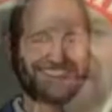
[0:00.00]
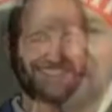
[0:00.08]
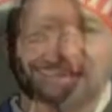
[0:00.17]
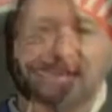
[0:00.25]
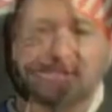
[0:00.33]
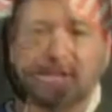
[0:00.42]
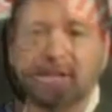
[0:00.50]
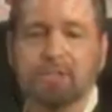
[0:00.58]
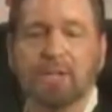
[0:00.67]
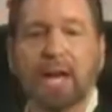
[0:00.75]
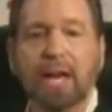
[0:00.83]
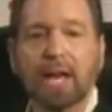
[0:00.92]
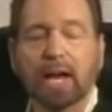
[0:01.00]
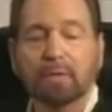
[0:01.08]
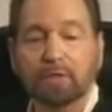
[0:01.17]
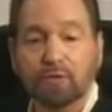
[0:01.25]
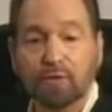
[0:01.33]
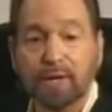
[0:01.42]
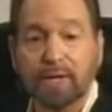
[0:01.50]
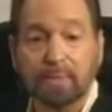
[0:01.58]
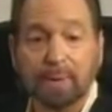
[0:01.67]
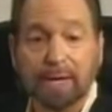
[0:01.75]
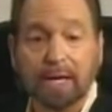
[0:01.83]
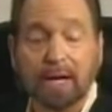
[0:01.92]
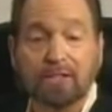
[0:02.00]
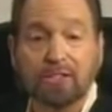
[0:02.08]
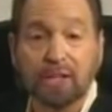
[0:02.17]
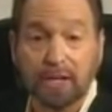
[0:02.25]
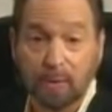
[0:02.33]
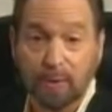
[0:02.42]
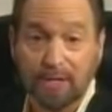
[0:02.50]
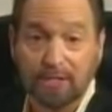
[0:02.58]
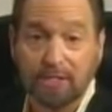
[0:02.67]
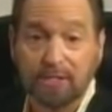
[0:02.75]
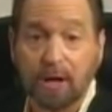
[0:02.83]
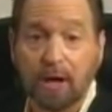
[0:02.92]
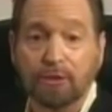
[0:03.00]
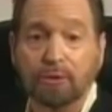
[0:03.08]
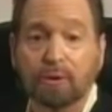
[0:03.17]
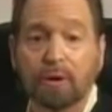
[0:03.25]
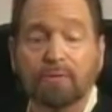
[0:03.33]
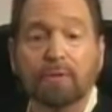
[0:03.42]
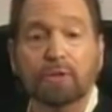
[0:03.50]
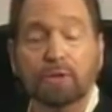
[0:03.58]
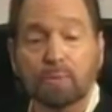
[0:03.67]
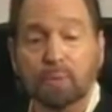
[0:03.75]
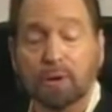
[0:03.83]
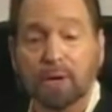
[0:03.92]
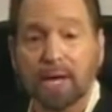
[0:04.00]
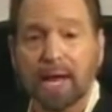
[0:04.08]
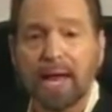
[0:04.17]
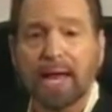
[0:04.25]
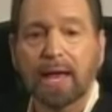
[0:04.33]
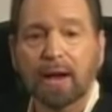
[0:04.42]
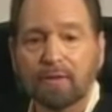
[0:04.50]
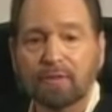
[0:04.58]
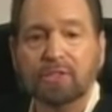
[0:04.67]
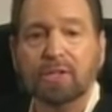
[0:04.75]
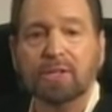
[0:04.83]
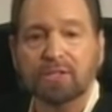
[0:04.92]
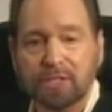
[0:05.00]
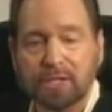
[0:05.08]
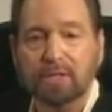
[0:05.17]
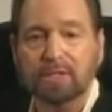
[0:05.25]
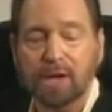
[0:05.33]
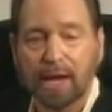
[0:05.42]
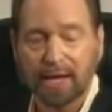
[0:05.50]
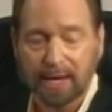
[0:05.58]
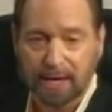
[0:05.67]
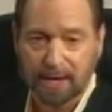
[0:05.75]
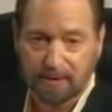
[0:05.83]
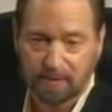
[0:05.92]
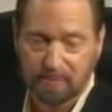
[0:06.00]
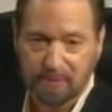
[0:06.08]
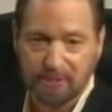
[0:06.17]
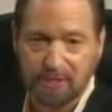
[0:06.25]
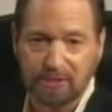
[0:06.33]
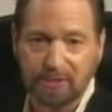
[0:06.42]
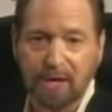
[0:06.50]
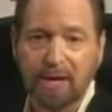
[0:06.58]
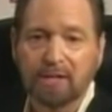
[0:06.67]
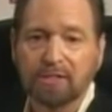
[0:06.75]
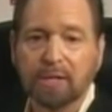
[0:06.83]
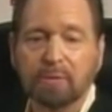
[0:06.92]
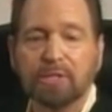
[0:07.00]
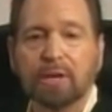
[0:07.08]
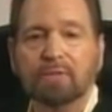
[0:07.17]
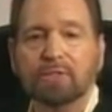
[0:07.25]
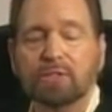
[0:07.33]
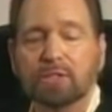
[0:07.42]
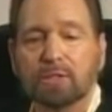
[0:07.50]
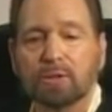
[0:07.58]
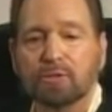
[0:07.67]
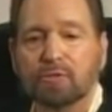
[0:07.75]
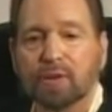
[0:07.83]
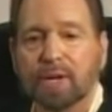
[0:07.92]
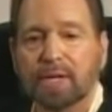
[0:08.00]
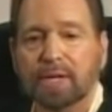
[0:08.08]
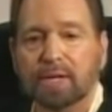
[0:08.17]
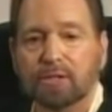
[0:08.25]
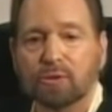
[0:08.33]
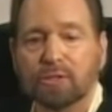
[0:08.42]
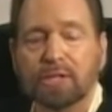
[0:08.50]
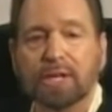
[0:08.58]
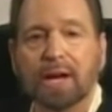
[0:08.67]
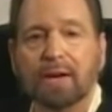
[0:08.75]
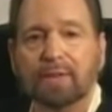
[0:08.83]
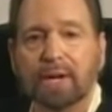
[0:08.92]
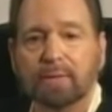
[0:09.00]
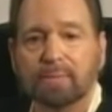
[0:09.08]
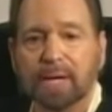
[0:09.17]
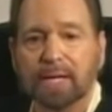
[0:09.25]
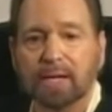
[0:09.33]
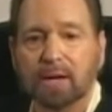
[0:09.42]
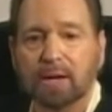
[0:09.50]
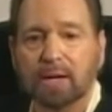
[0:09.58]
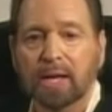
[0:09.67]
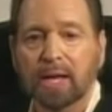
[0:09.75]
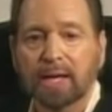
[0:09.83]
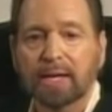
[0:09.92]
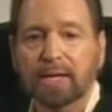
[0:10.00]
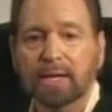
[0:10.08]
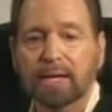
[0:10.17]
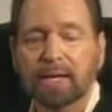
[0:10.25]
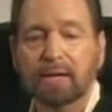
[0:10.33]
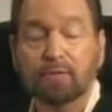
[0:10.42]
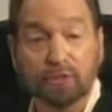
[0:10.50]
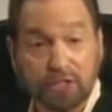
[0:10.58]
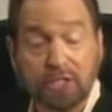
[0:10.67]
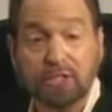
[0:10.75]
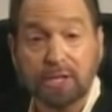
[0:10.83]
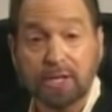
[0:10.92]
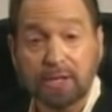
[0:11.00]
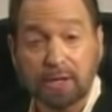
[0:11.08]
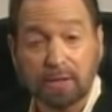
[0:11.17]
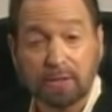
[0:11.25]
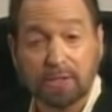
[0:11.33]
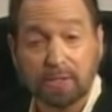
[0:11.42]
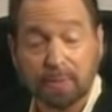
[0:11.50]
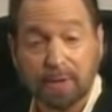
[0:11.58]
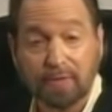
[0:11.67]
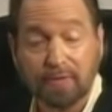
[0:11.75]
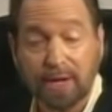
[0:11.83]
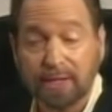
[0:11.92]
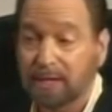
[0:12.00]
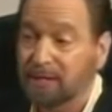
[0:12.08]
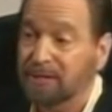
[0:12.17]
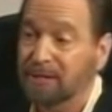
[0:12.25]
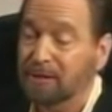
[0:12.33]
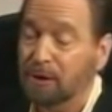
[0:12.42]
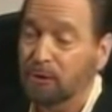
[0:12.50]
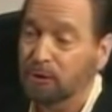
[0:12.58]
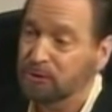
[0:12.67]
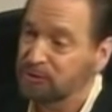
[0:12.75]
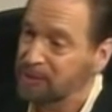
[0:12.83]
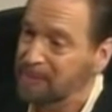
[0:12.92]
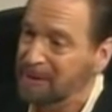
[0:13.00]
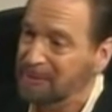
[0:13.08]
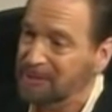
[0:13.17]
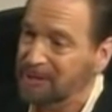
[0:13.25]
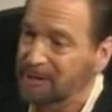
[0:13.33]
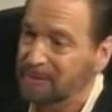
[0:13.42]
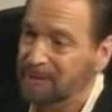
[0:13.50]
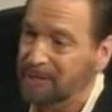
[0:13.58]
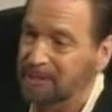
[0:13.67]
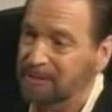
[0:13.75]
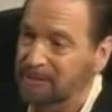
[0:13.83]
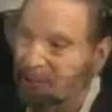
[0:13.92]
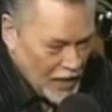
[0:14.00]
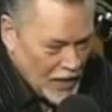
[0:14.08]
My next guest is Elvis' friend and bodyguard, Sonny West. He's author of the new book, Elvis Still Taking Care of Business. Sonny was Elvis's close friend, trusted confidant and bodyguard for 16 years, as a matter of fact. And although you're semi-retired, right, Sonny?